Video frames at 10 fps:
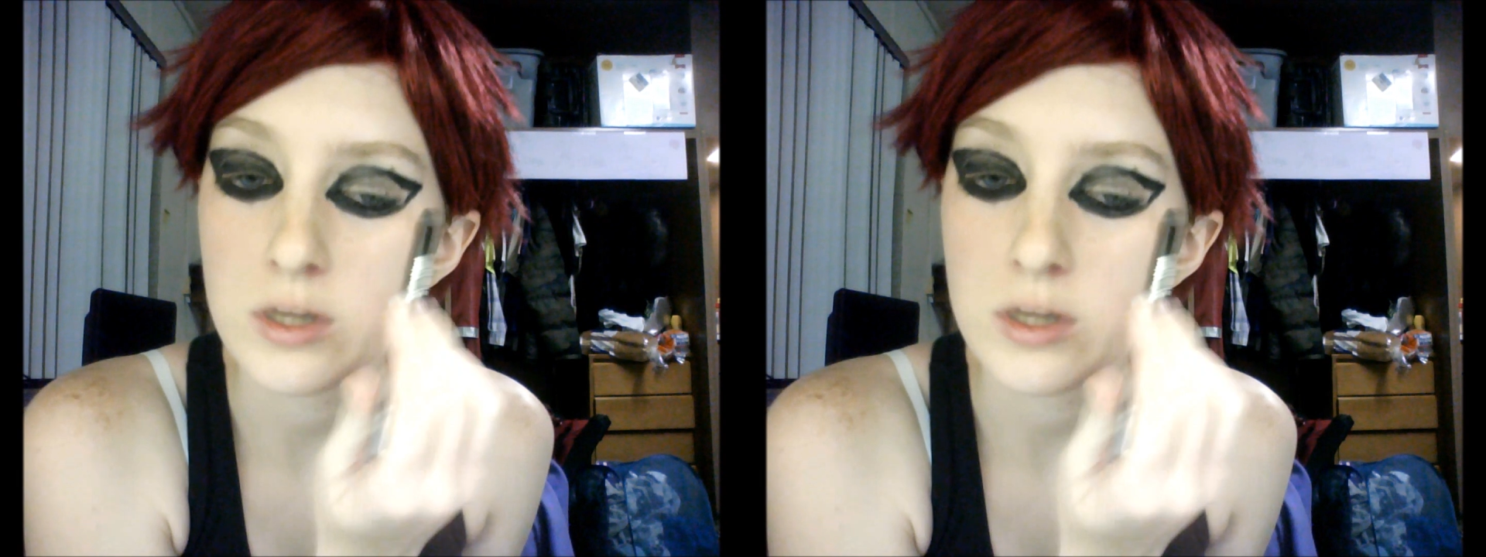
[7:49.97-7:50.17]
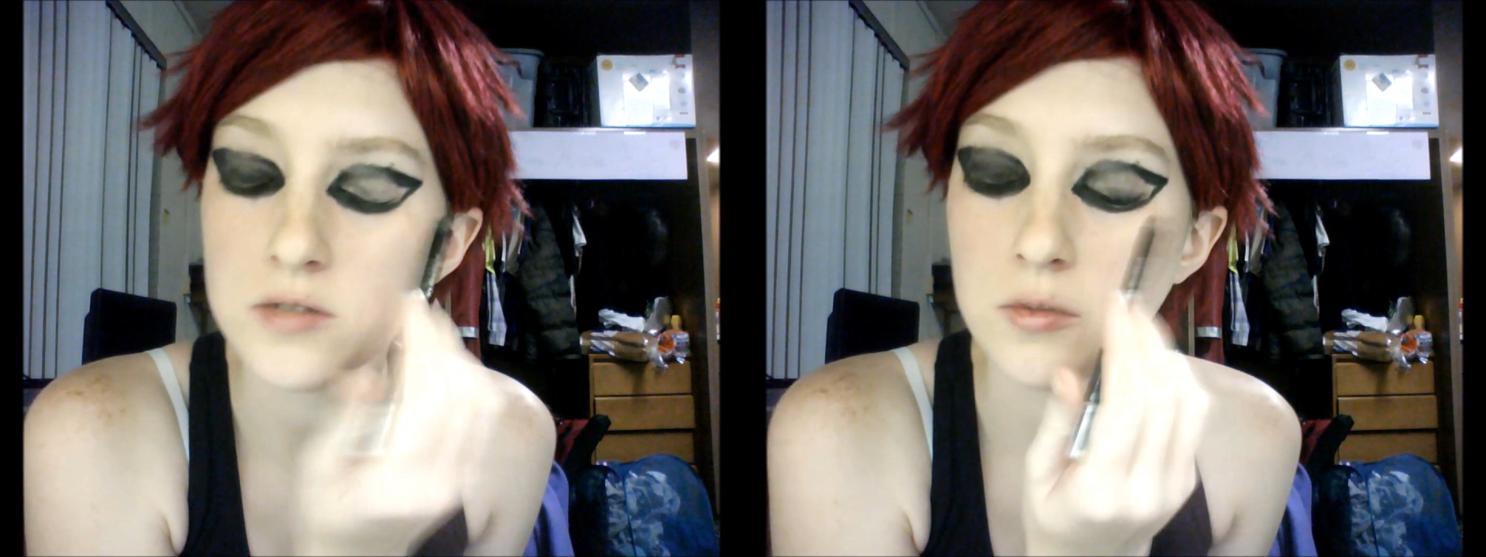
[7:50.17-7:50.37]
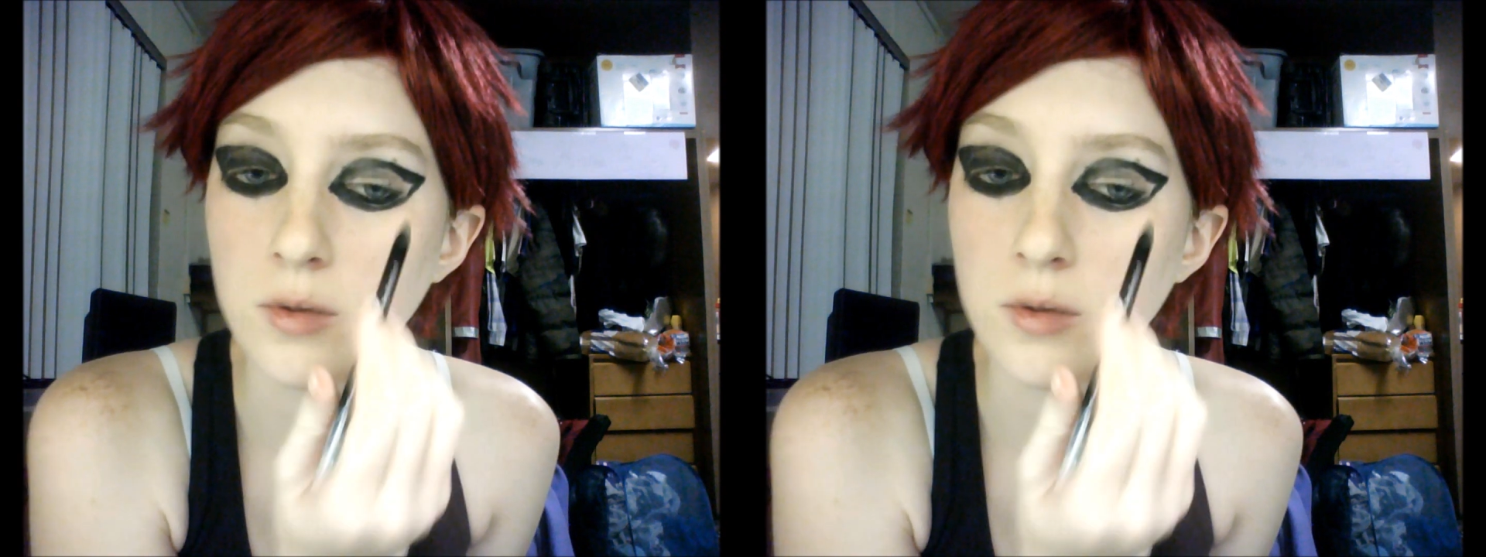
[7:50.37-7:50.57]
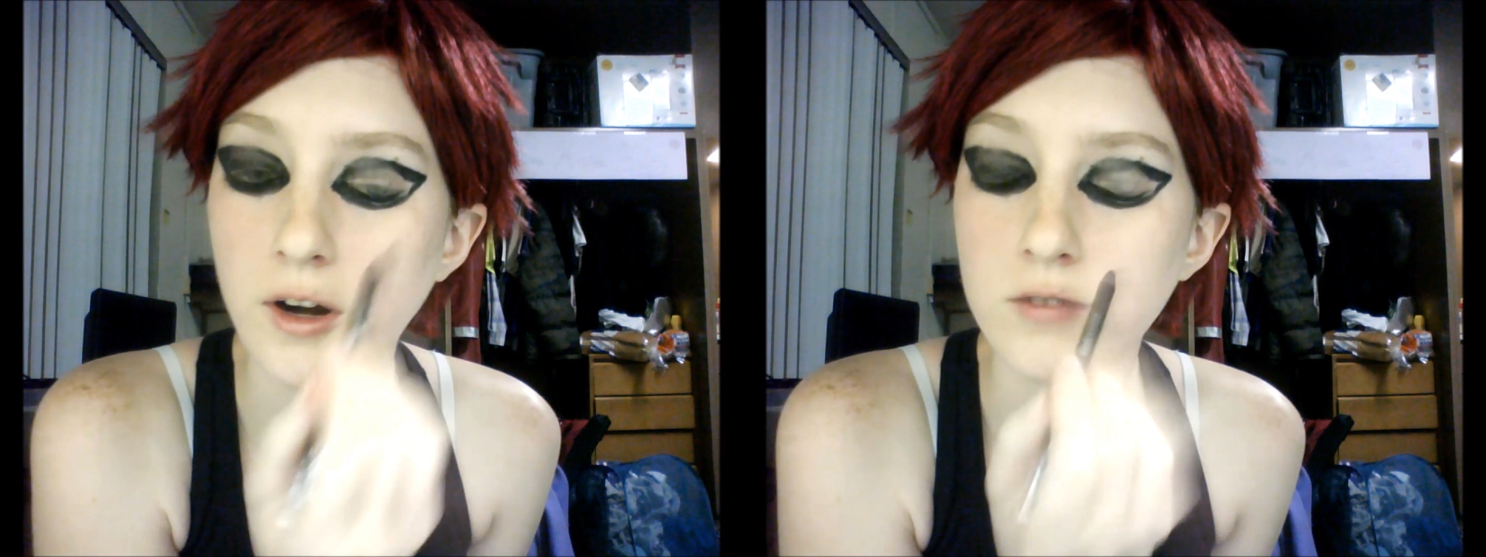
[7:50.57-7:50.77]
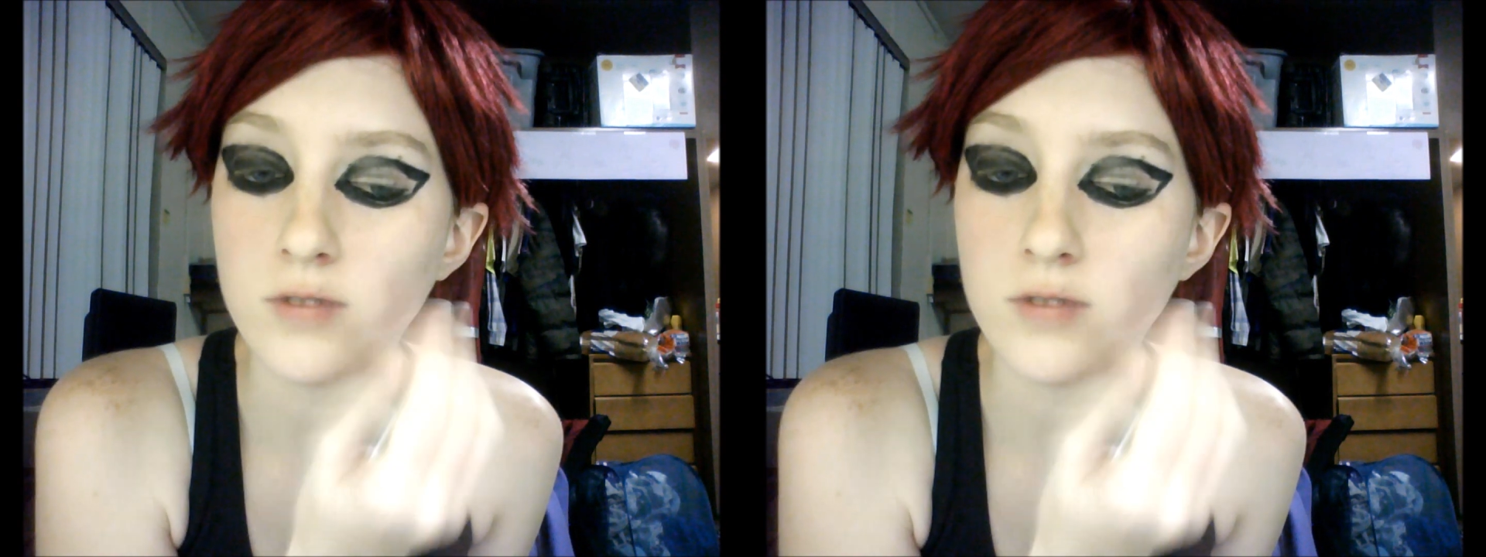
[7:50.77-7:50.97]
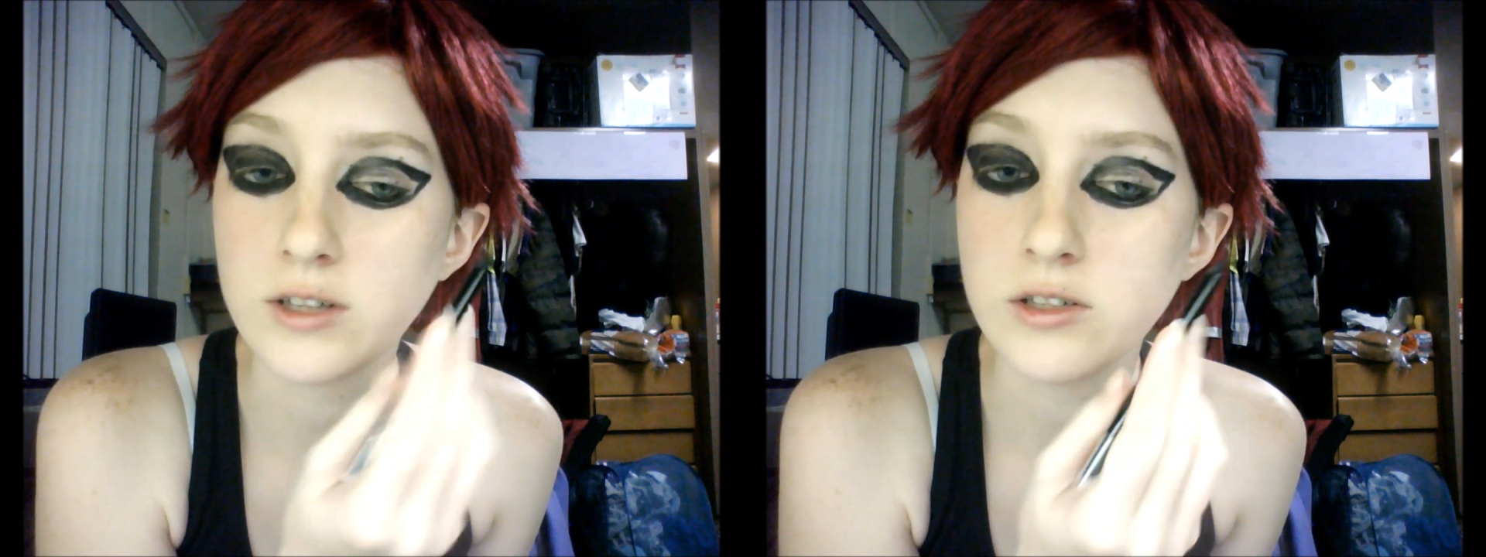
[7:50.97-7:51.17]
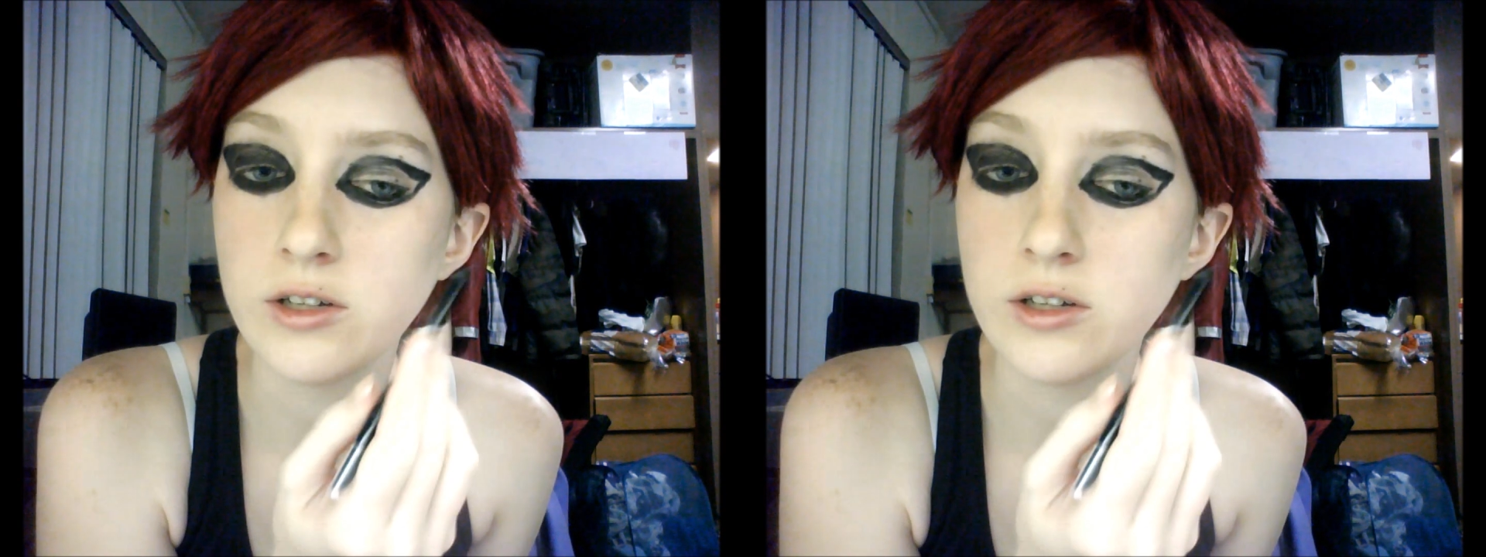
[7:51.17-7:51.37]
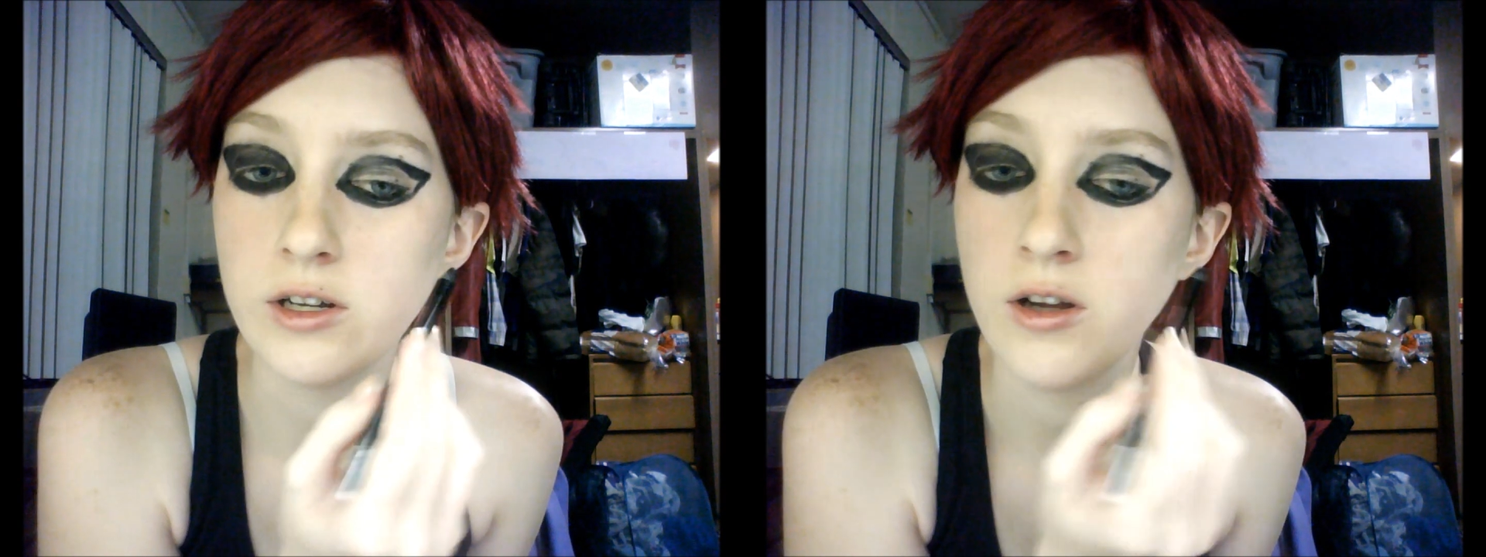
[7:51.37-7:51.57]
from where I still hit it,